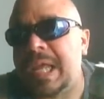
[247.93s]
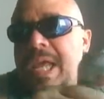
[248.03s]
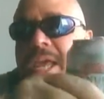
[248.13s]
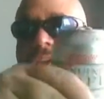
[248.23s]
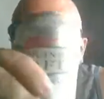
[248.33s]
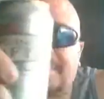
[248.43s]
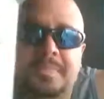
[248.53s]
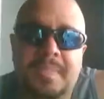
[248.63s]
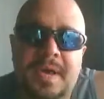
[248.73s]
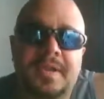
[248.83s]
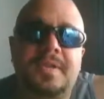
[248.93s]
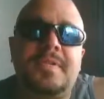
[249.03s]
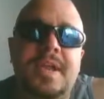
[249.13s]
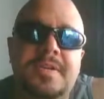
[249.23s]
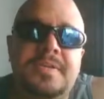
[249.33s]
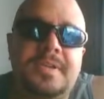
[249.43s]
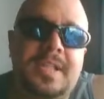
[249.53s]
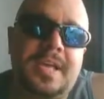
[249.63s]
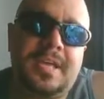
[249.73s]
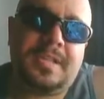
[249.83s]
Everybody around you
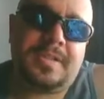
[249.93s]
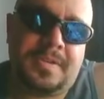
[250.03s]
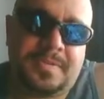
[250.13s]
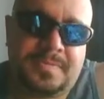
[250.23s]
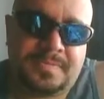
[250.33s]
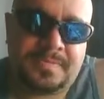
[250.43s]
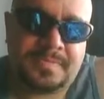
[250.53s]
liked you.